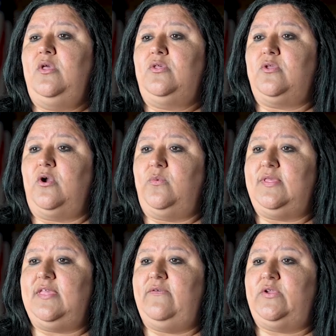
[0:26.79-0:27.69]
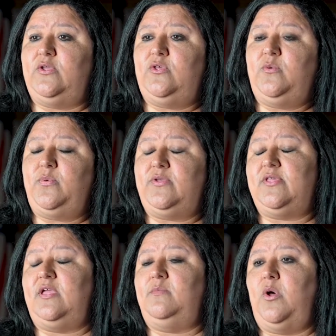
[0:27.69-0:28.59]
start receiving a
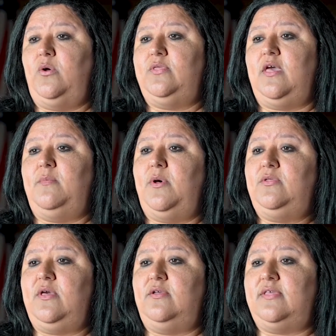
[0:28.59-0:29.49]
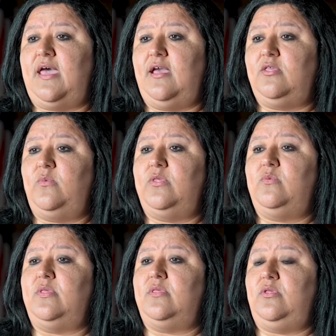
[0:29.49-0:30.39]
2% hotel motel tax, which
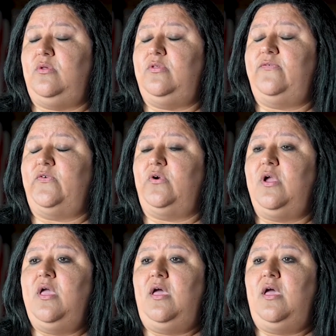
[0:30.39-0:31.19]
was used for